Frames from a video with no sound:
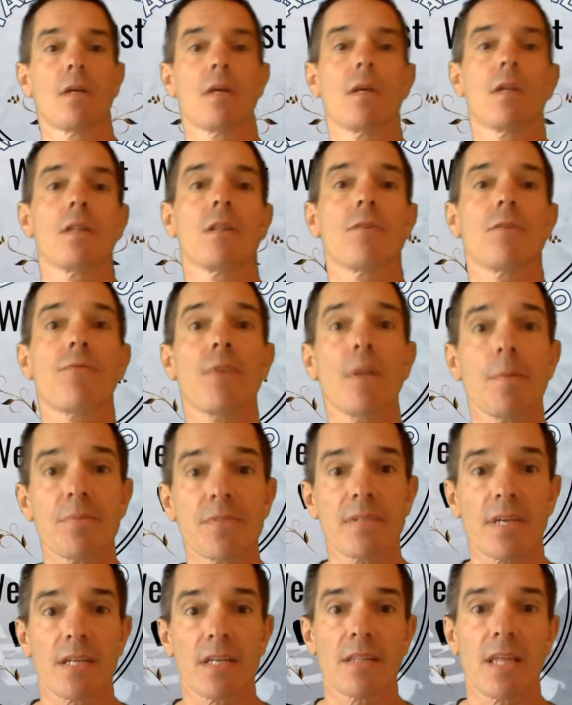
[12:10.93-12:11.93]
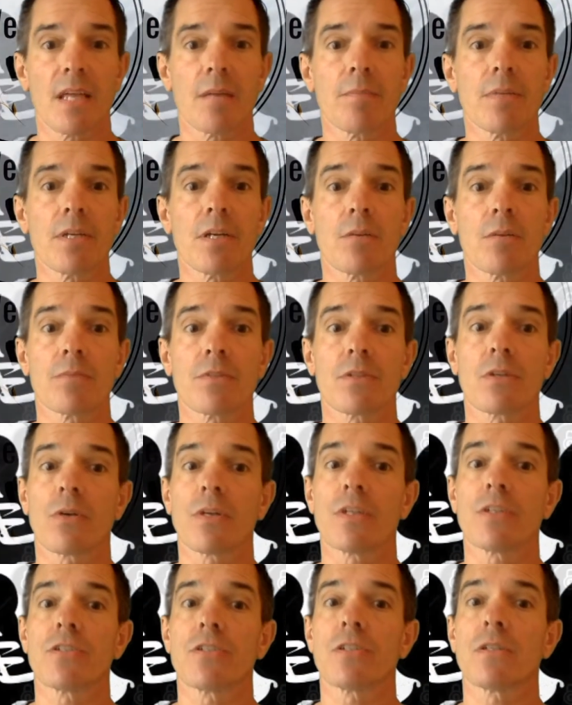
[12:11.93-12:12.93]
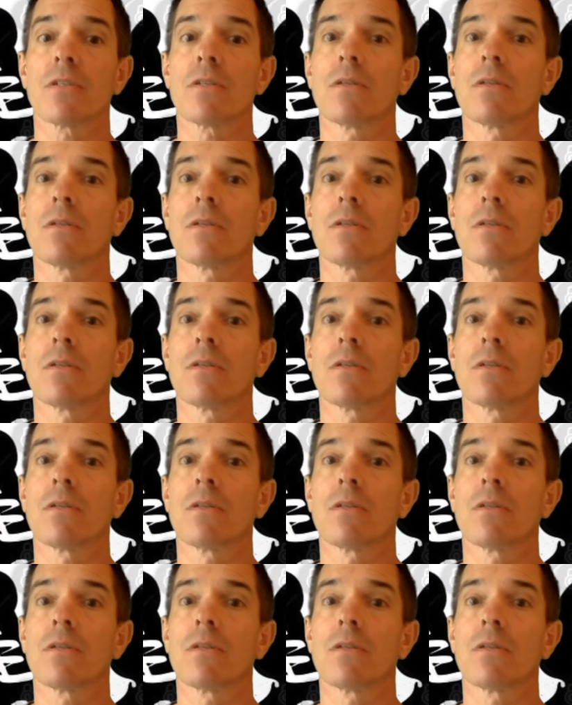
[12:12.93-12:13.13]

The flip side then becomes the question,